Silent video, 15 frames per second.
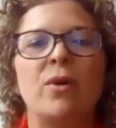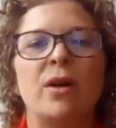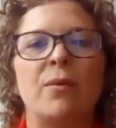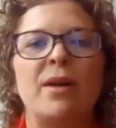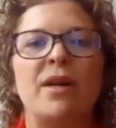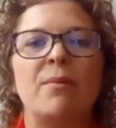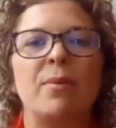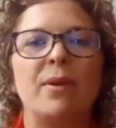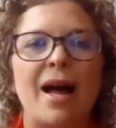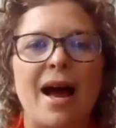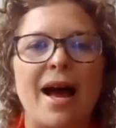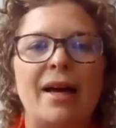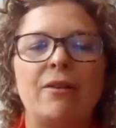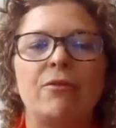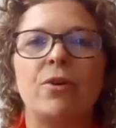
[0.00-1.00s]
where we
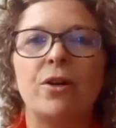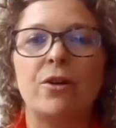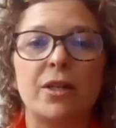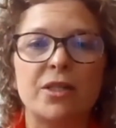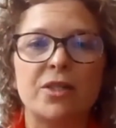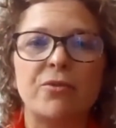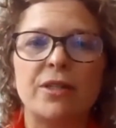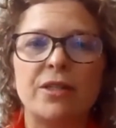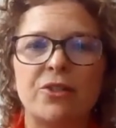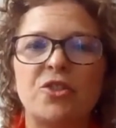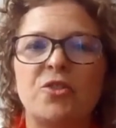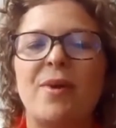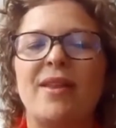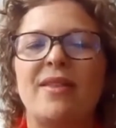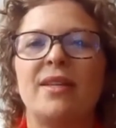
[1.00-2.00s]
apply rigorous
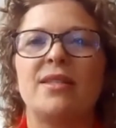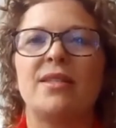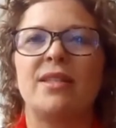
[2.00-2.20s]
research methods